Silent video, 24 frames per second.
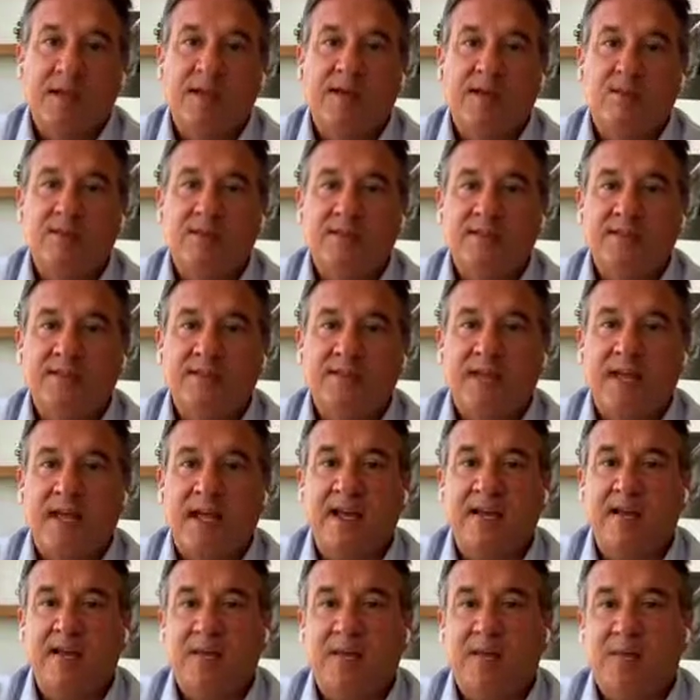It means, to
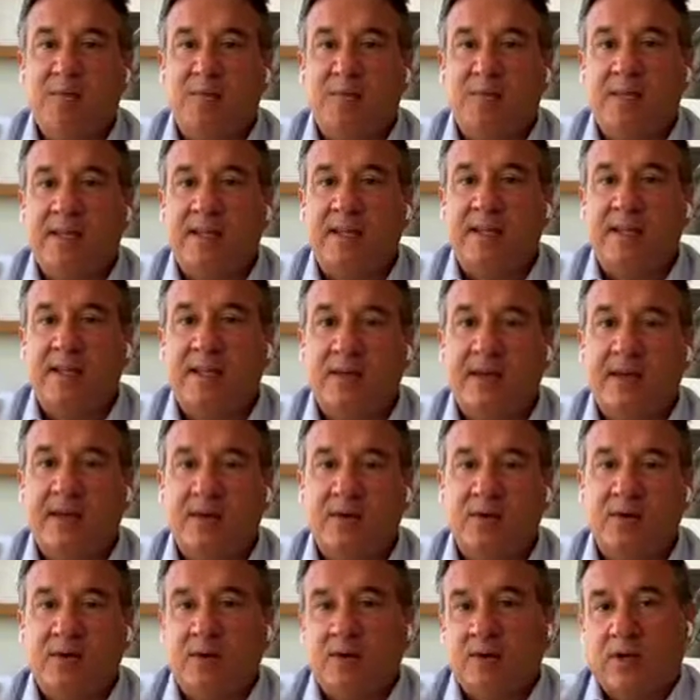Anti's point,
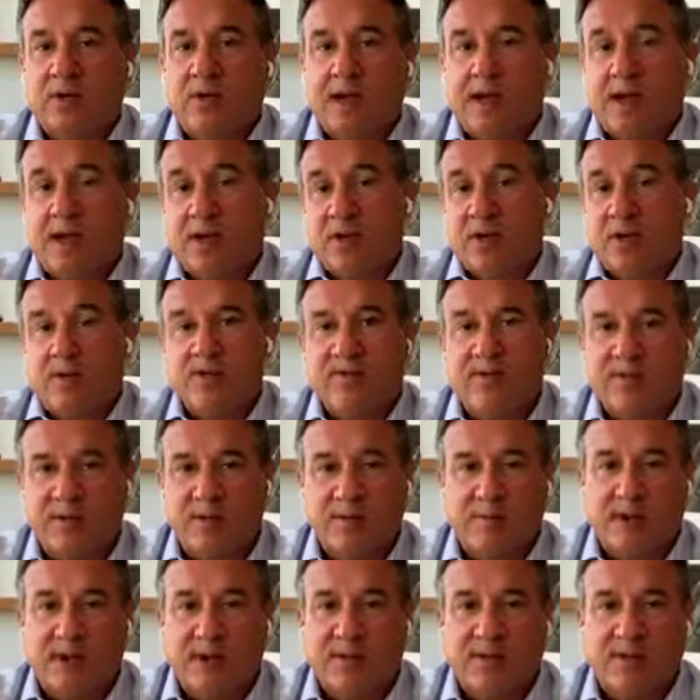that, and I call it the
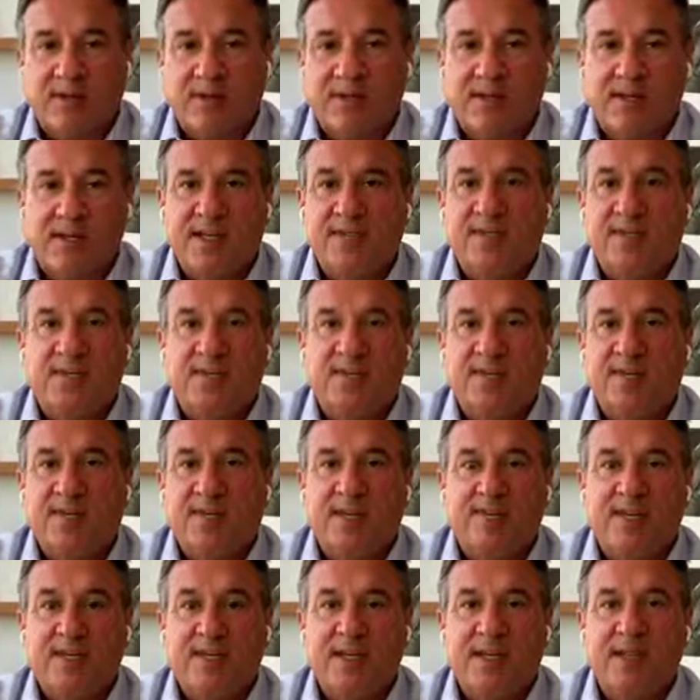democratization of
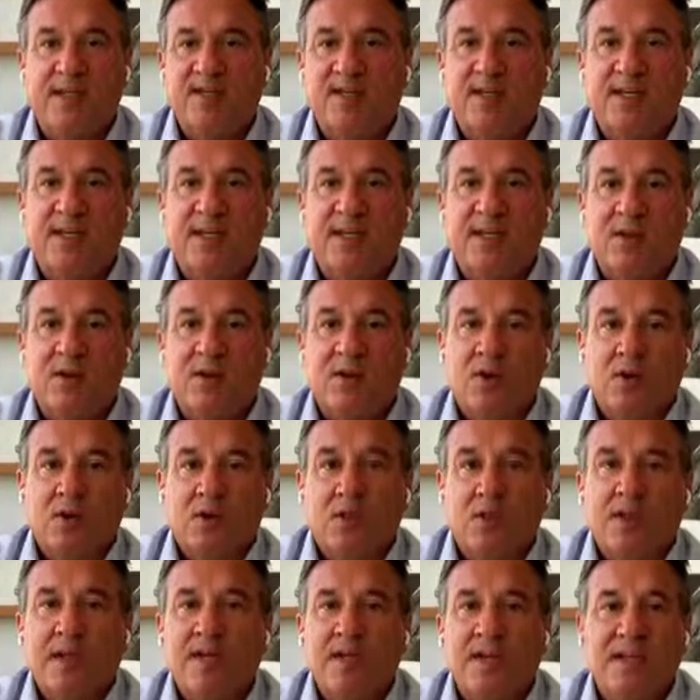information, that
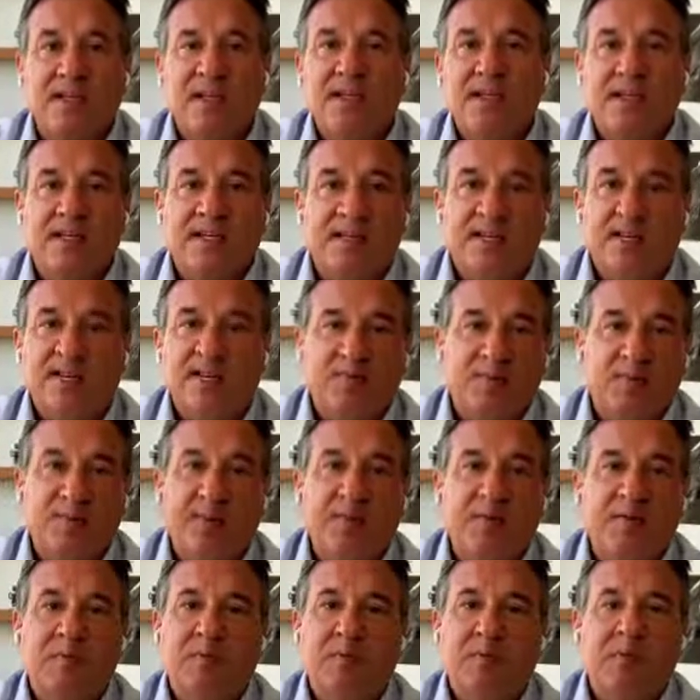we need to give
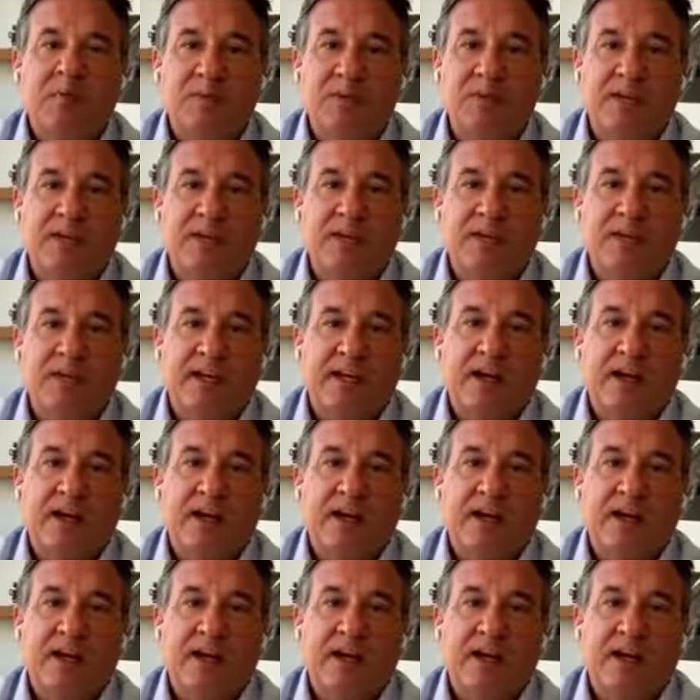people